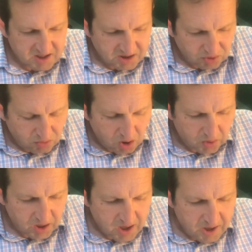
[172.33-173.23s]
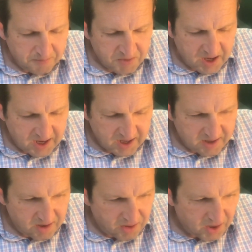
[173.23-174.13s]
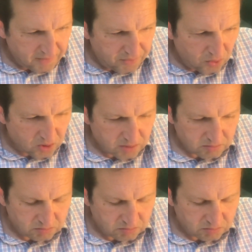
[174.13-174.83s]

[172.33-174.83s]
still growing, and therefore,